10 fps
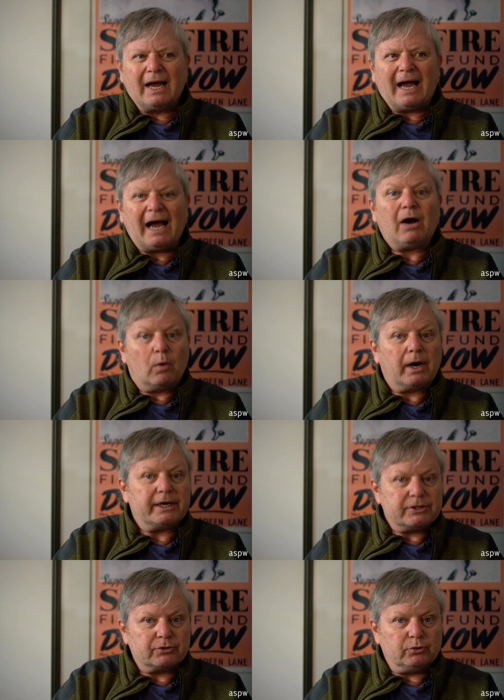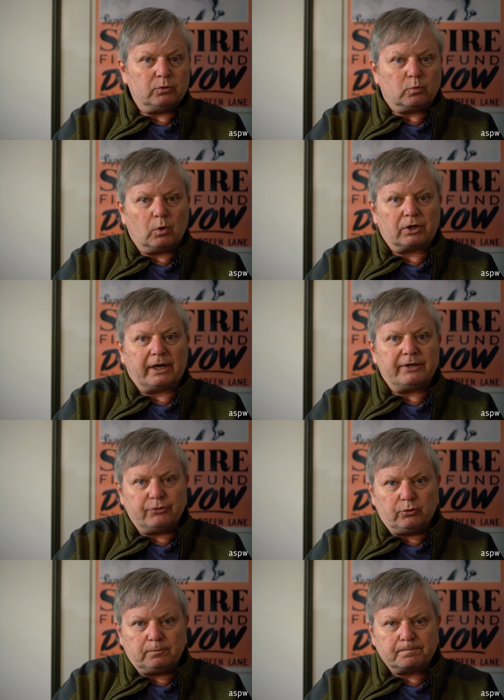how I do what I
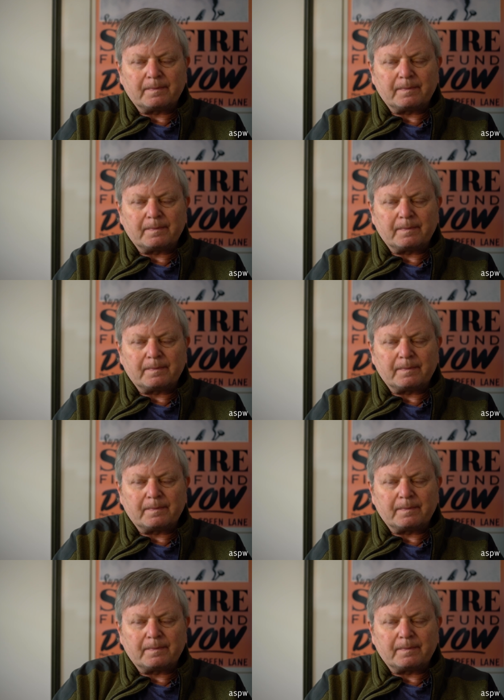do.